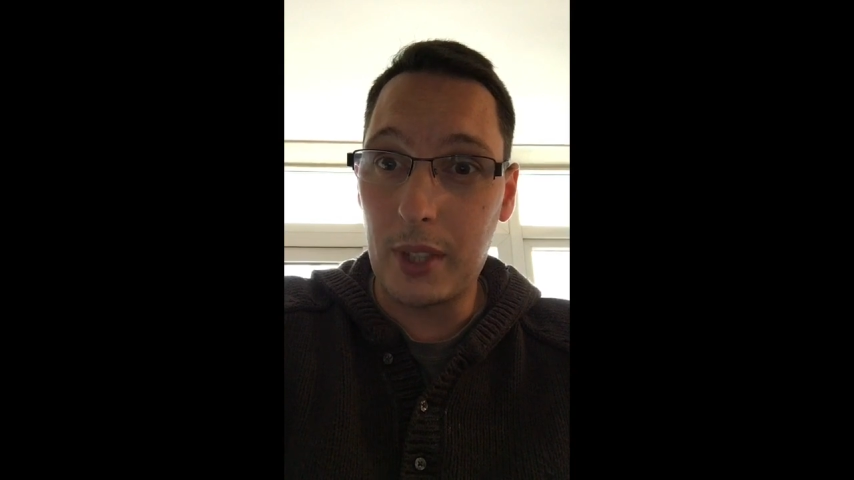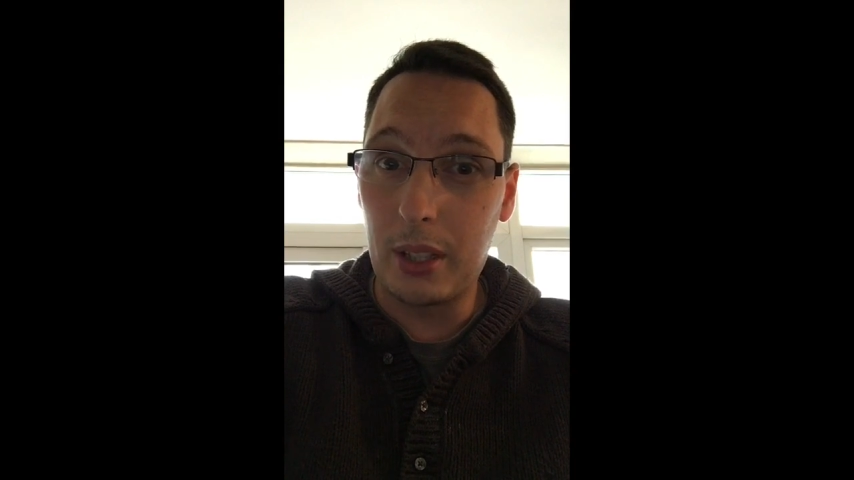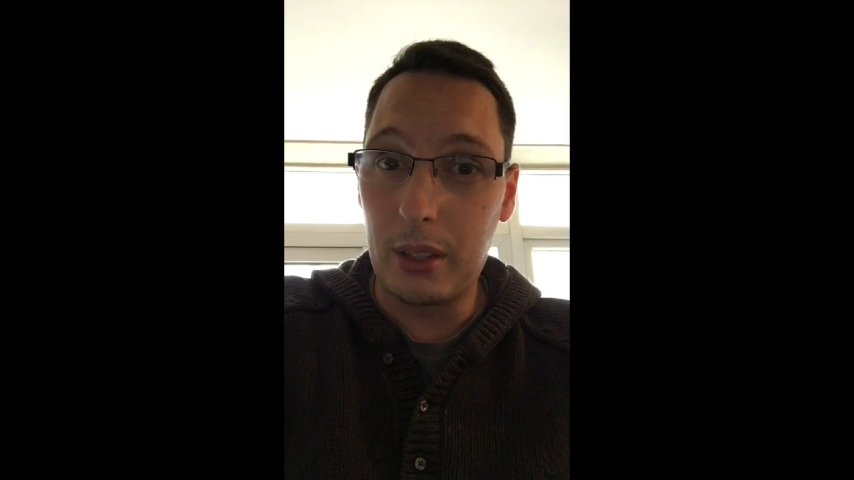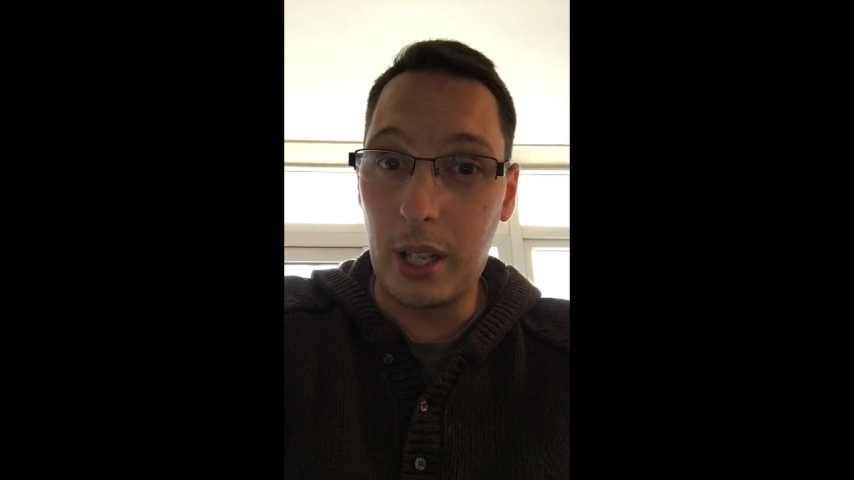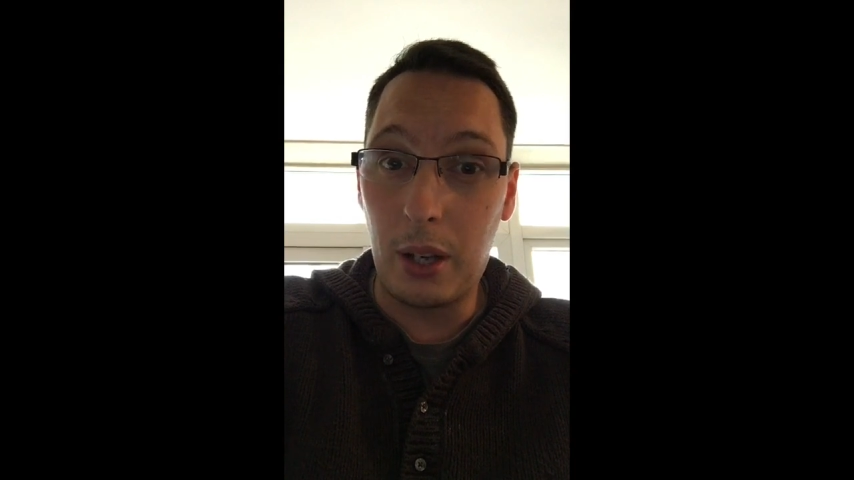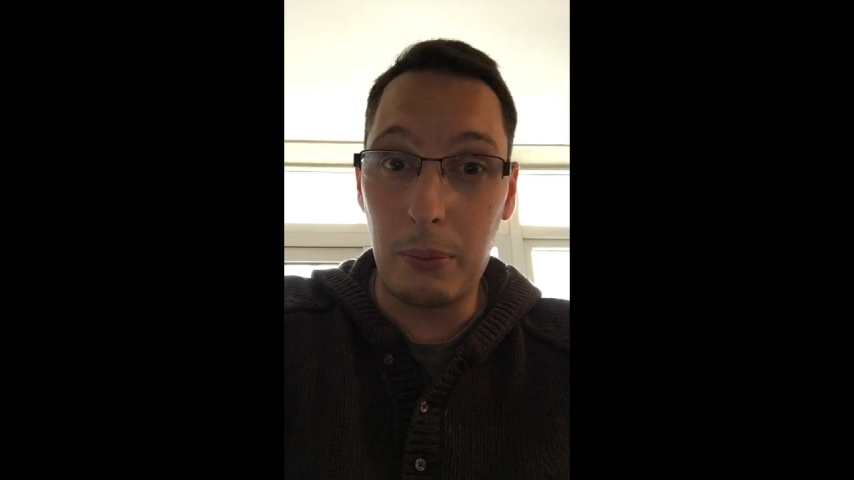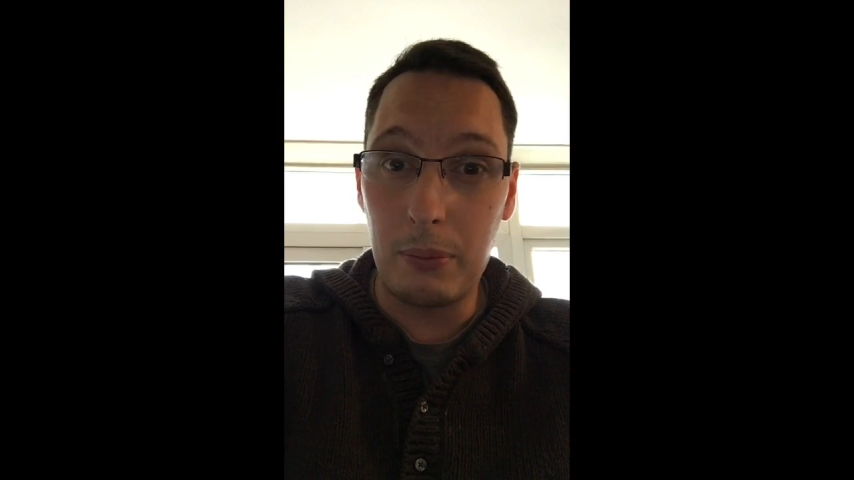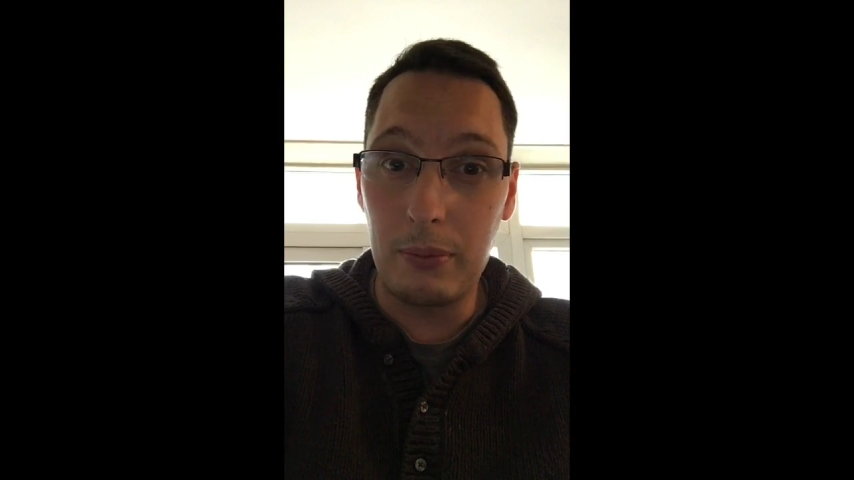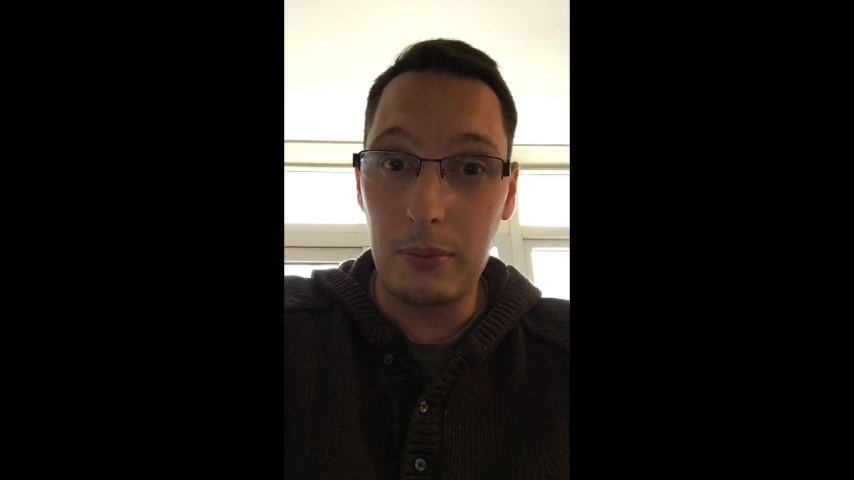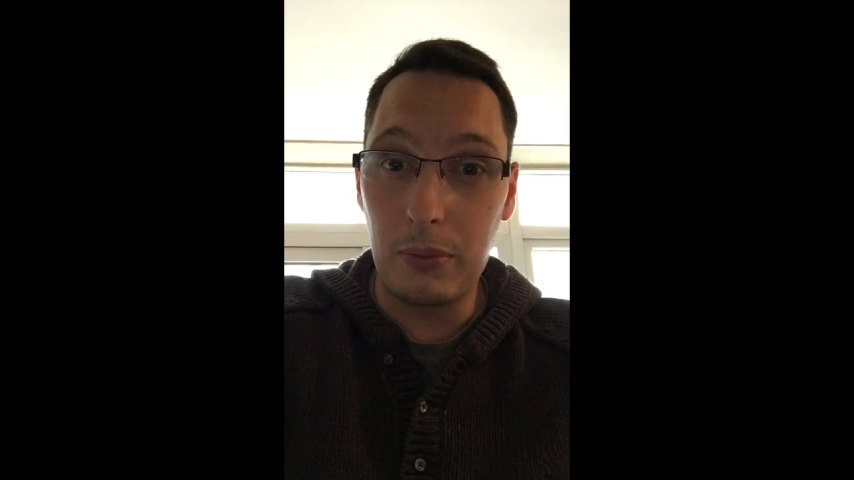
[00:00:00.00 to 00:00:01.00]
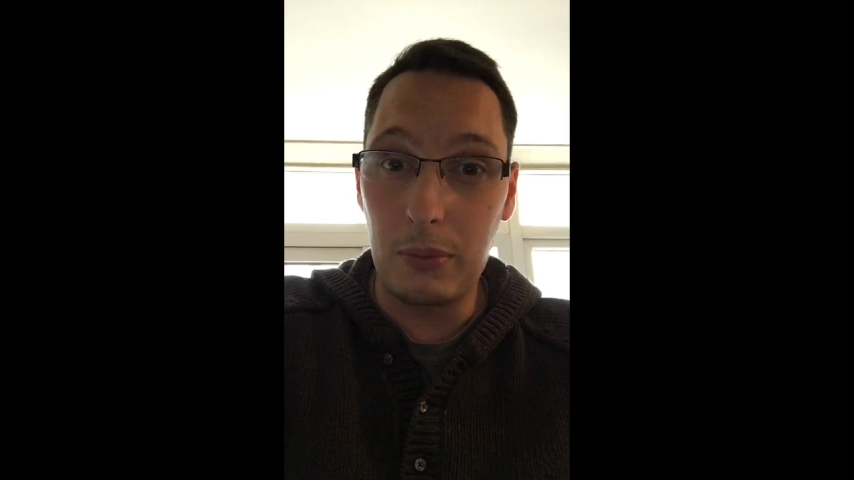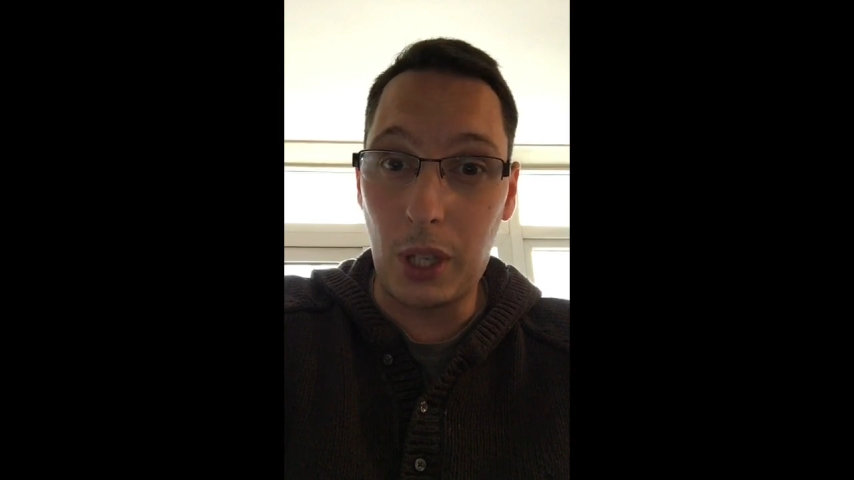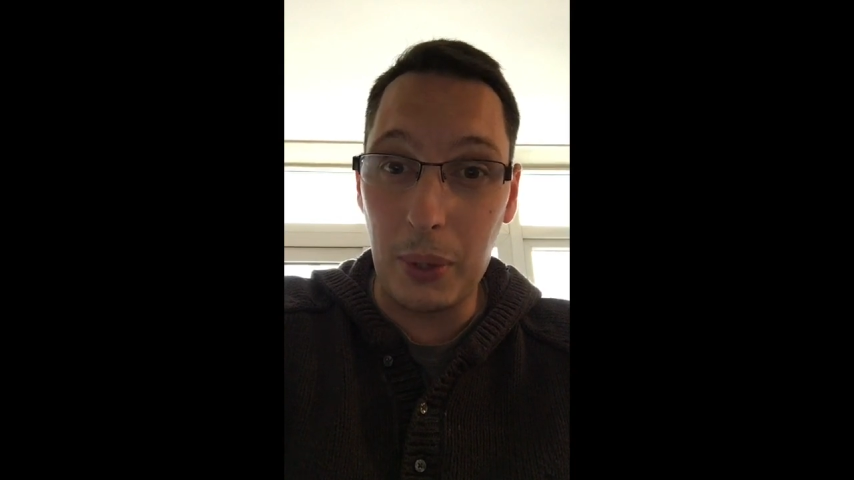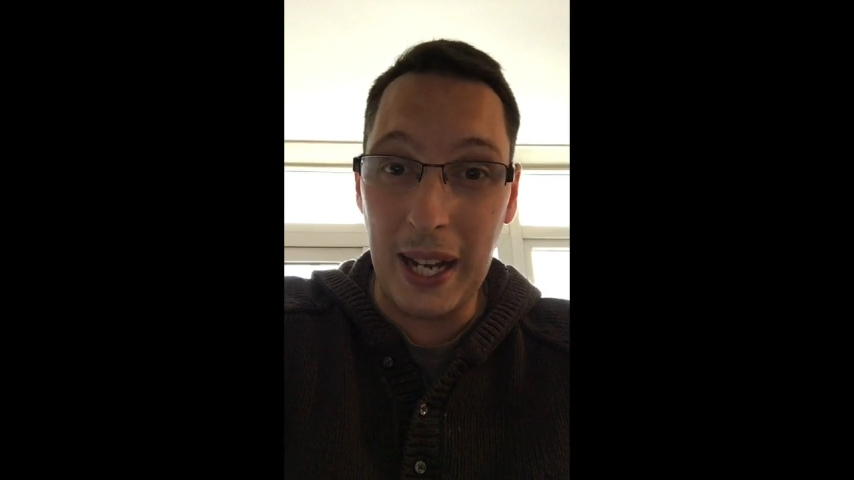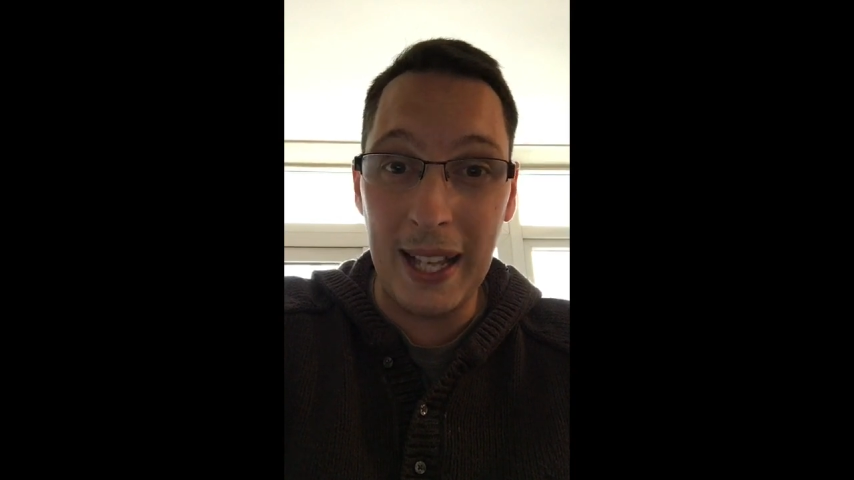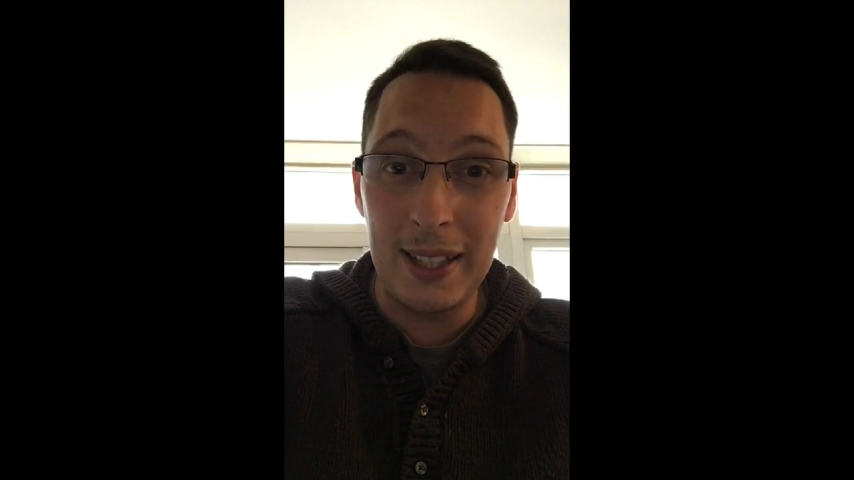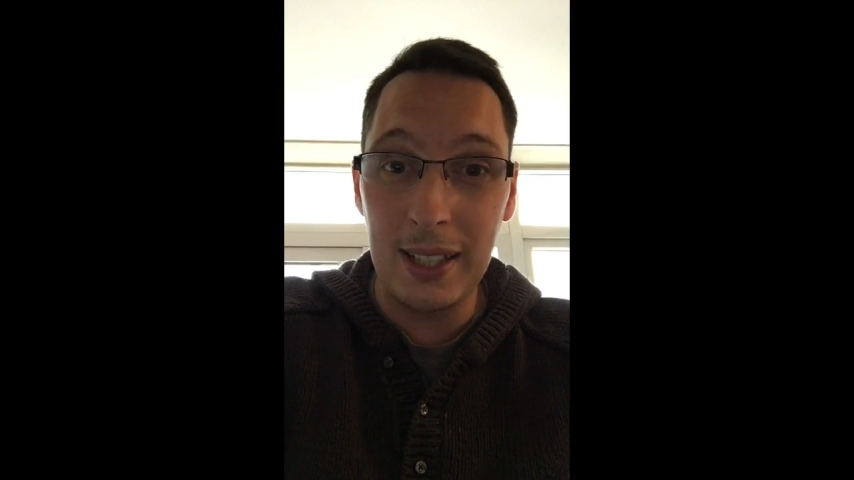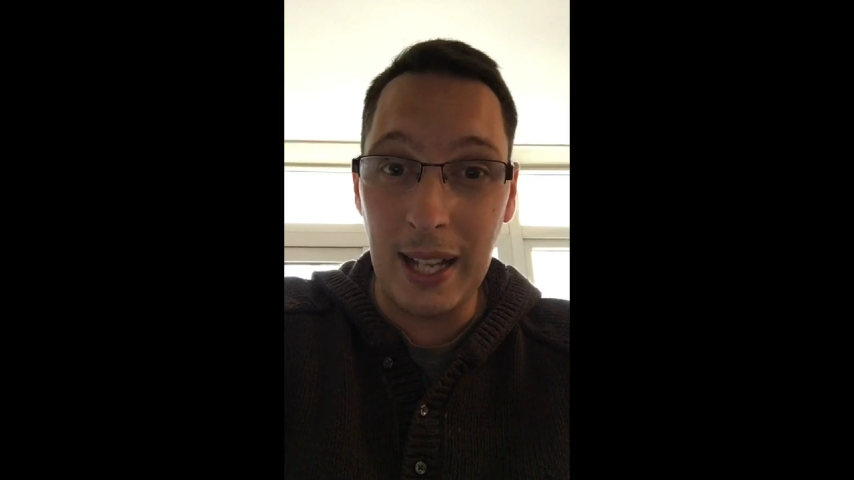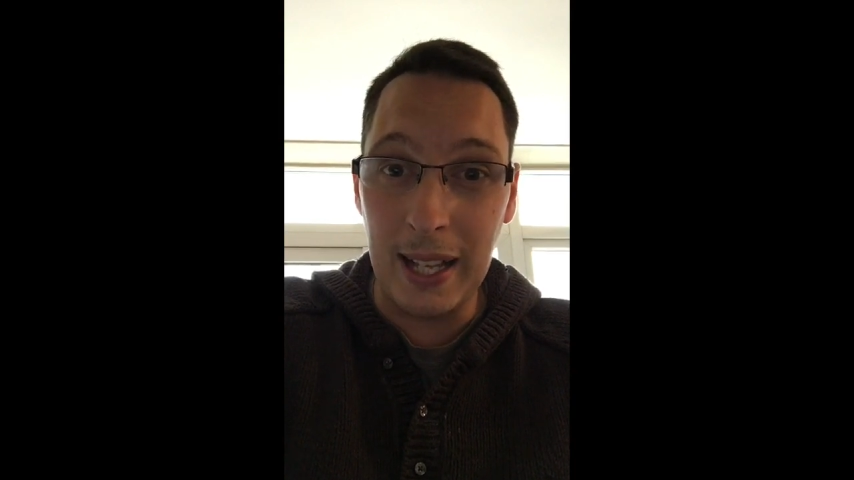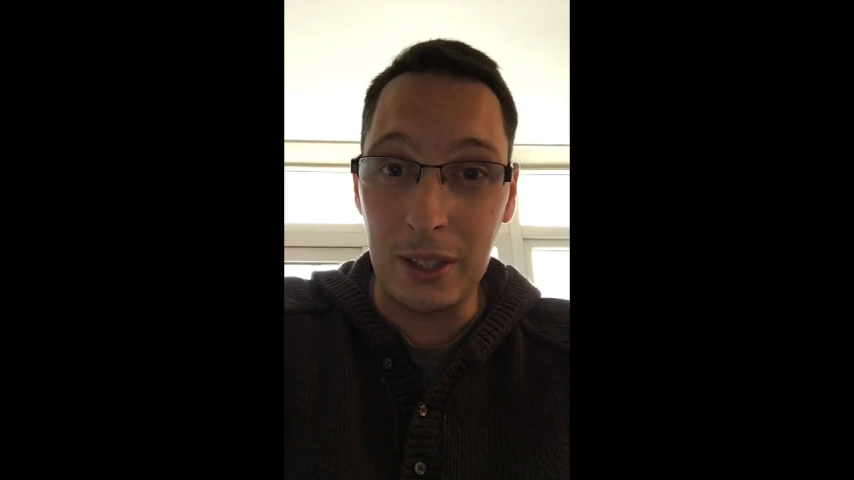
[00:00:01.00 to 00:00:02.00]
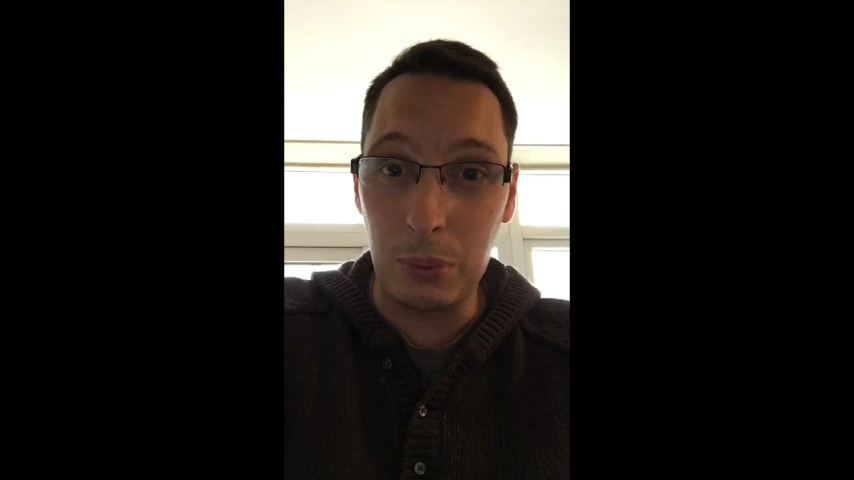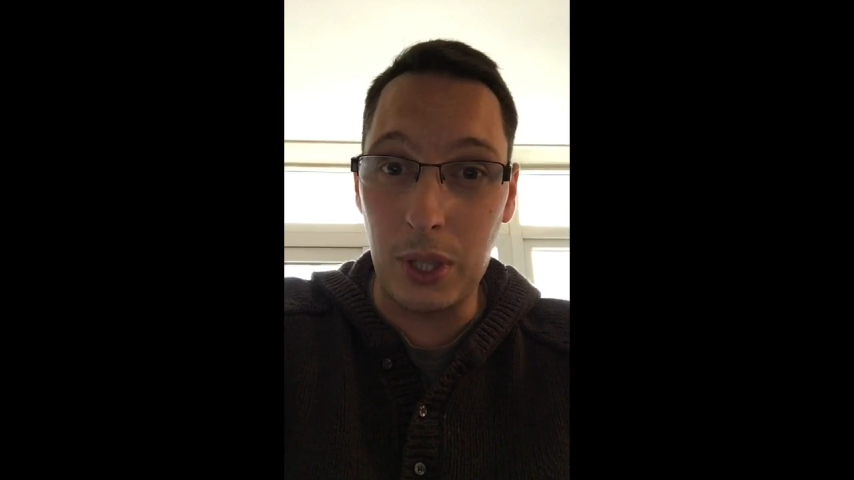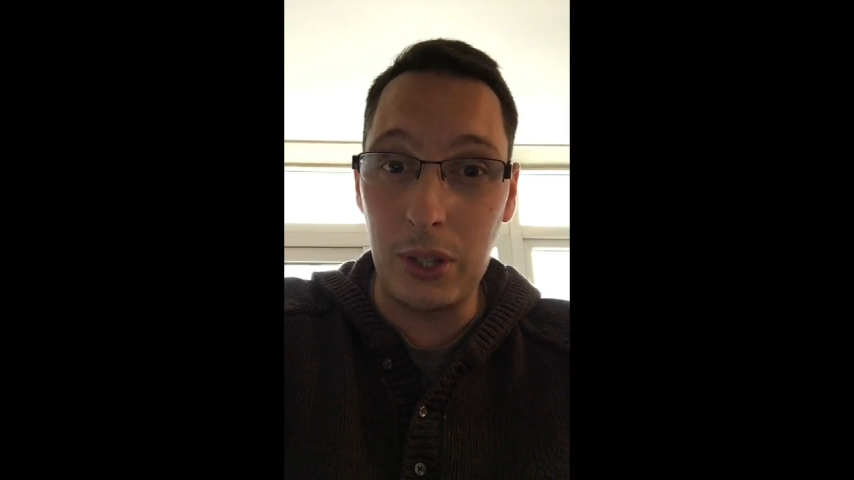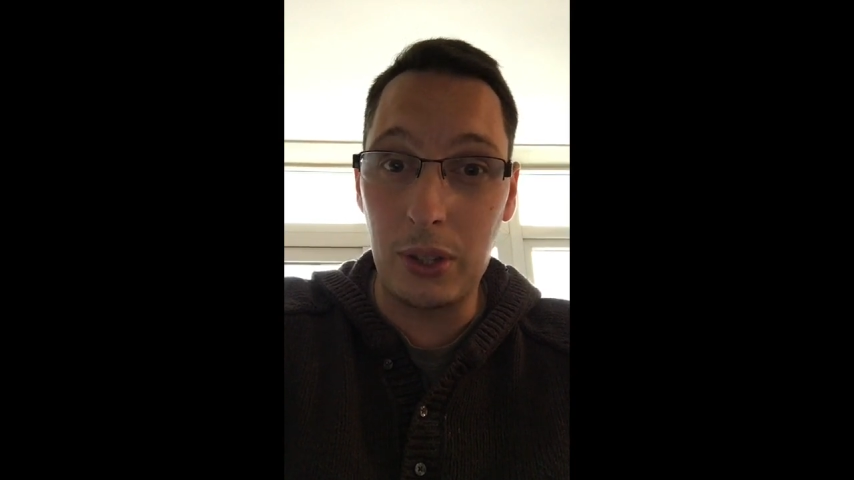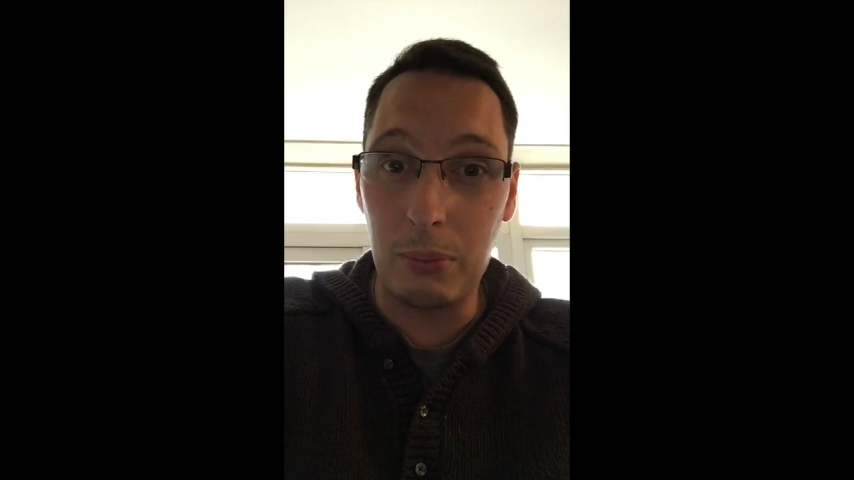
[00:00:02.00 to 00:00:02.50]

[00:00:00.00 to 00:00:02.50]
Now, going hand in hand with